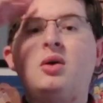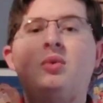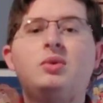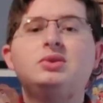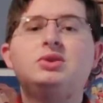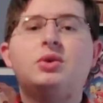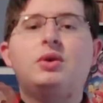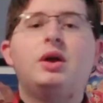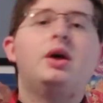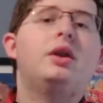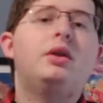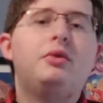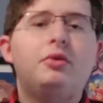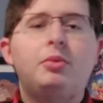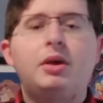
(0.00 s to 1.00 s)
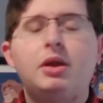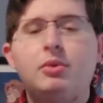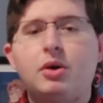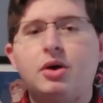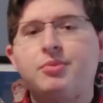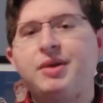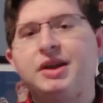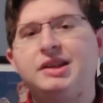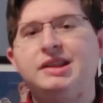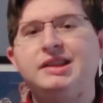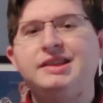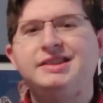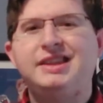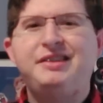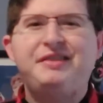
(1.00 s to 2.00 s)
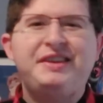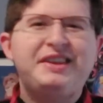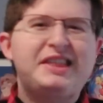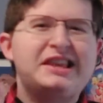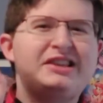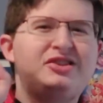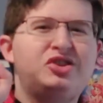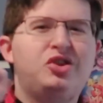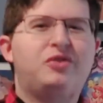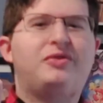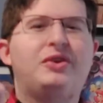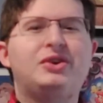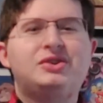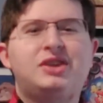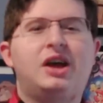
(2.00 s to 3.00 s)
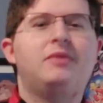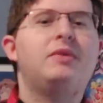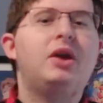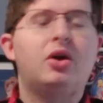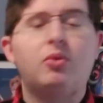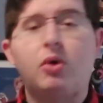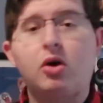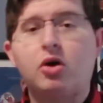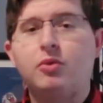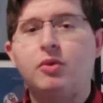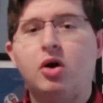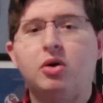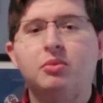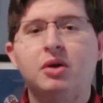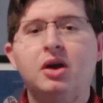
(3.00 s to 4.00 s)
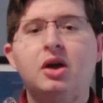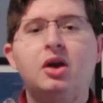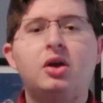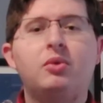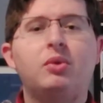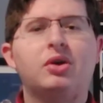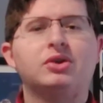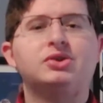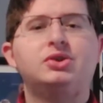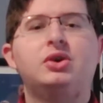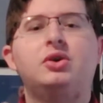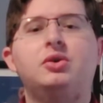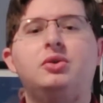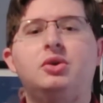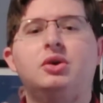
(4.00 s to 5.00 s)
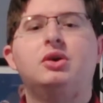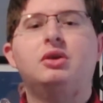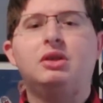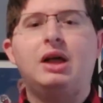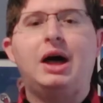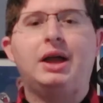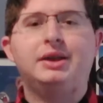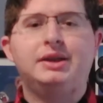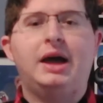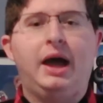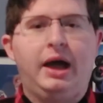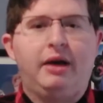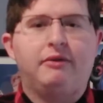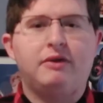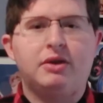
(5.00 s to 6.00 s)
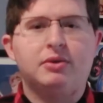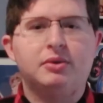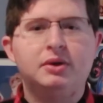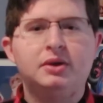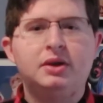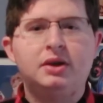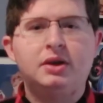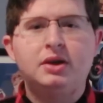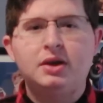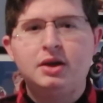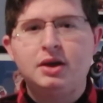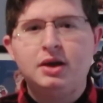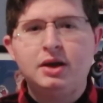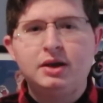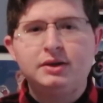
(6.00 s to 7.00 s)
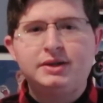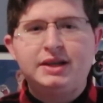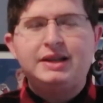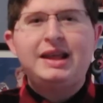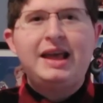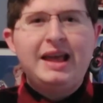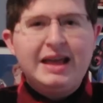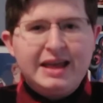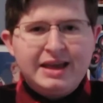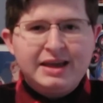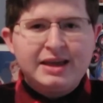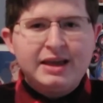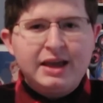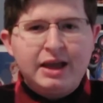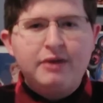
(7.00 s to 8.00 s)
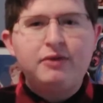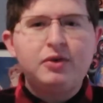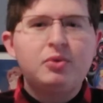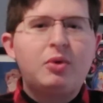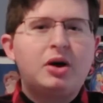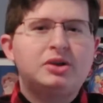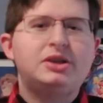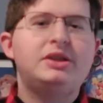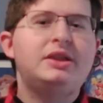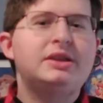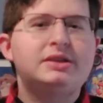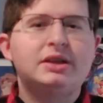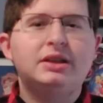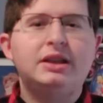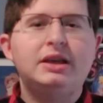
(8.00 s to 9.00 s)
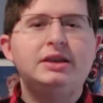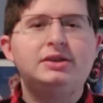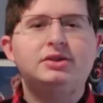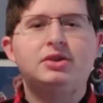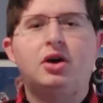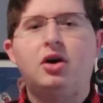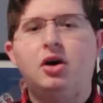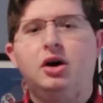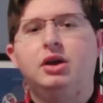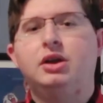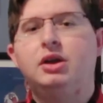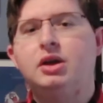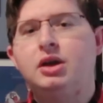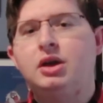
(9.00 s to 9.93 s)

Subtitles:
What's going on, everybody? Welcome back to Diz TV. This is your first time here. Welcome home. We are so glad to have you. Today, if you're watching this at least on